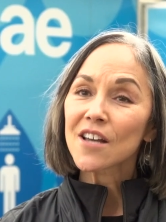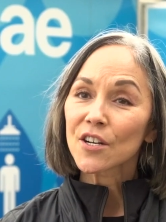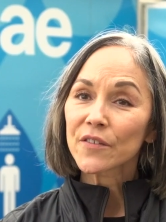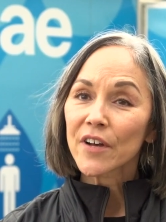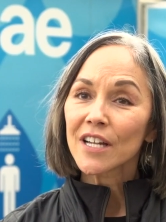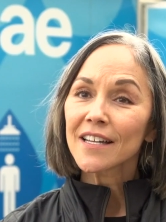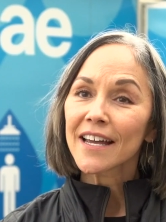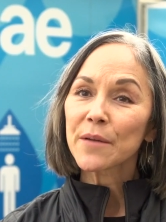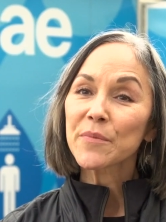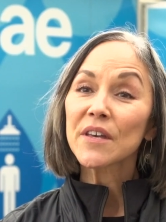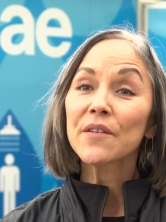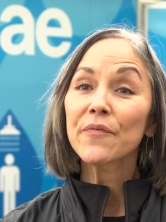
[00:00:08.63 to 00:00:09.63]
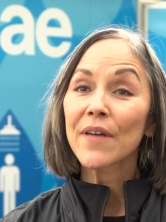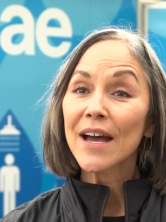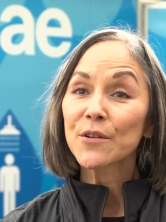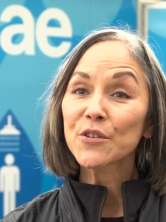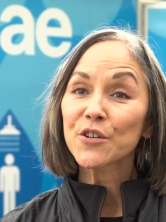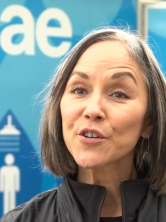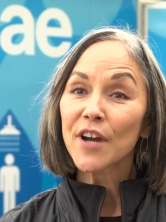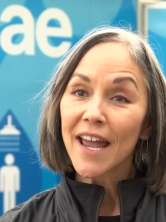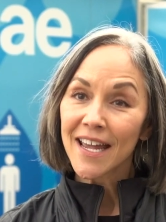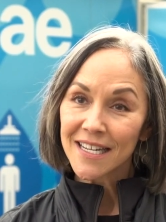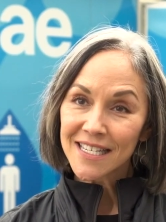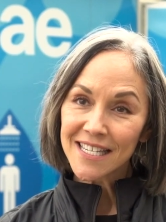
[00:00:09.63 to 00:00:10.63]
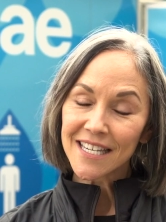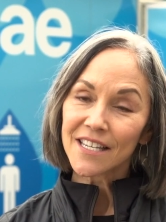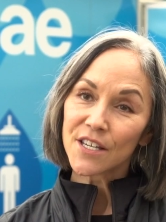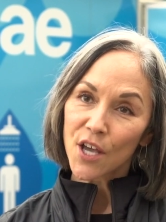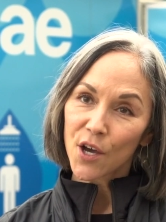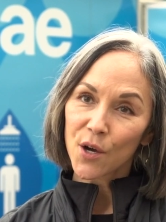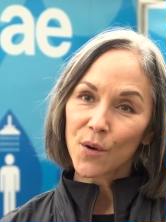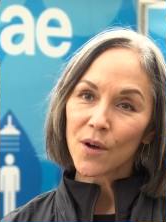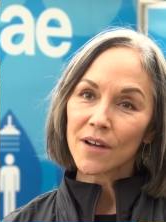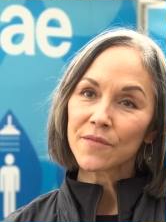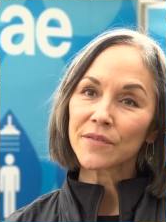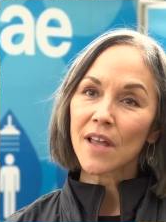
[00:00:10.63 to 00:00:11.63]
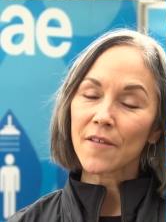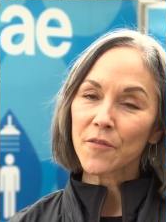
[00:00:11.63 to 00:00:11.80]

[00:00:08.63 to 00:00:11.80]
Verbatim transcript: Sandoval. I am the founder and CEO of